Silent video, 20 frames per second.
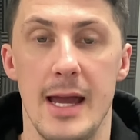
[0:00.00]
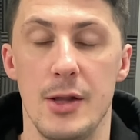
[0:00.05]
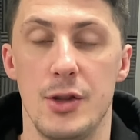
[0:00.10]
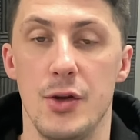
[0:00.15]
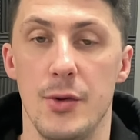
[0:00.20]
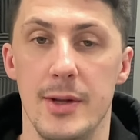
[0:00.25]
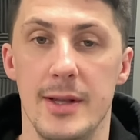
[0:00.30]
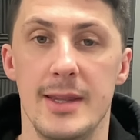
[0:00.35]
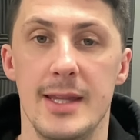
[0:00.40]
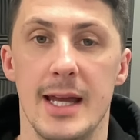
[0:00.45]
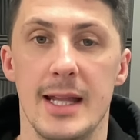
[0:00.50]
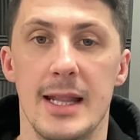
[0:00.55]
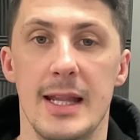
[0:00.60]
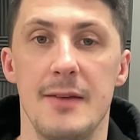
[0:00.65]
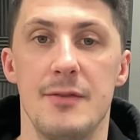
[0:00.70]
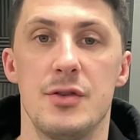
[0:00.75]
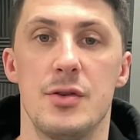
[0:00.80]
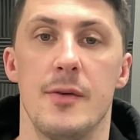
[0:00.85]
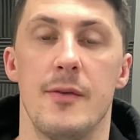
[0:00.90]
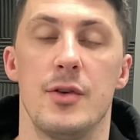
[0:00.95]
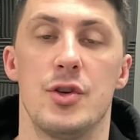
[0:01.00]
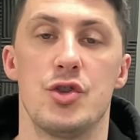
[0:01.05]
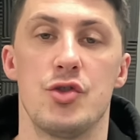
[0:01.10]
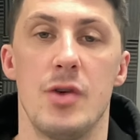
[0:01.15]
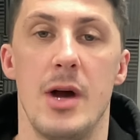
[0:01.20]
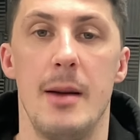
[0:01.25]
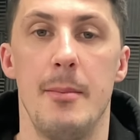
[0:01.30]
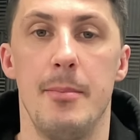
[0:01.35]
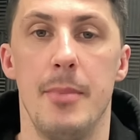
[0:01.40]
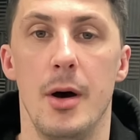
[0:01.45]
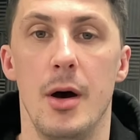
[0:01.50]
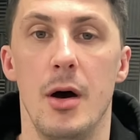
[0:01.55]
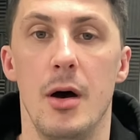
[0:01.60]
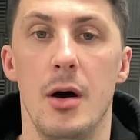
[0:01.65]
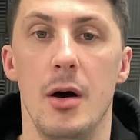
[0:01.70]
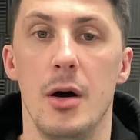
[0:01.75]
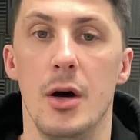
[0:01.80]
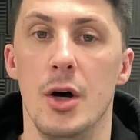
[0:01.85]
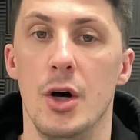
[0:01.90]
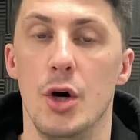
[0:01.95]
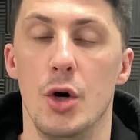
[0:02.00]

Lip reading: doing deadlifts with a trap bar,